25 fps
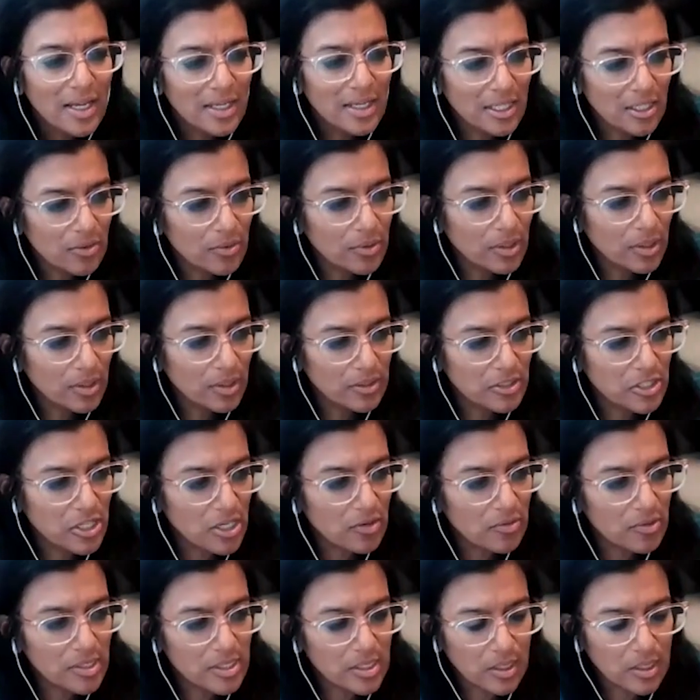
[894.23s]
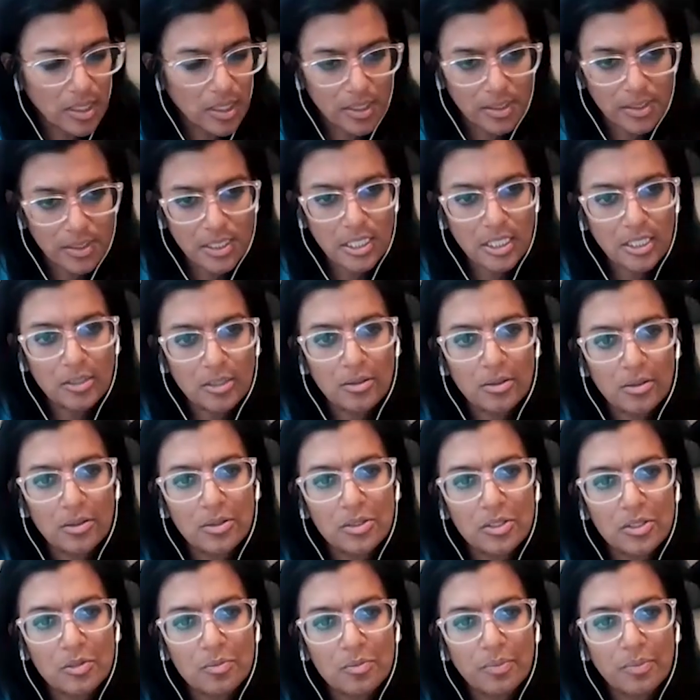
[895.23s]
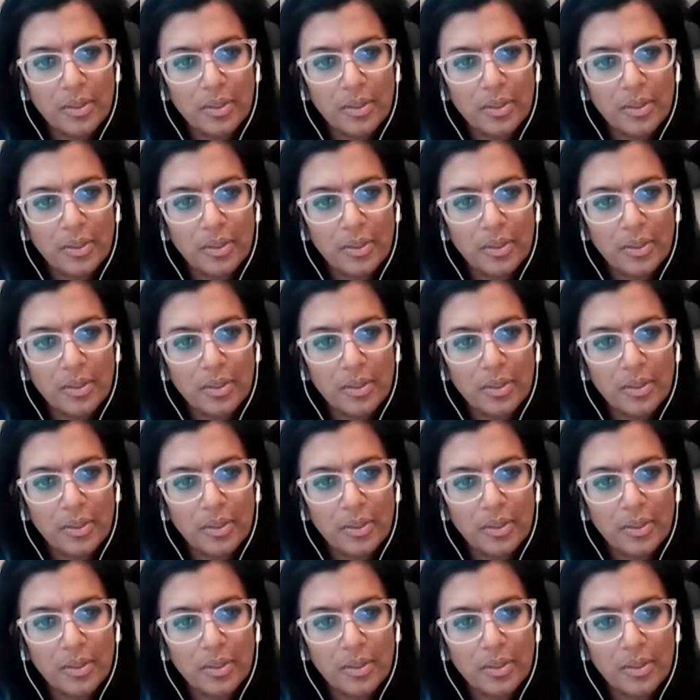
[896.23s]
it generates a lot of tears,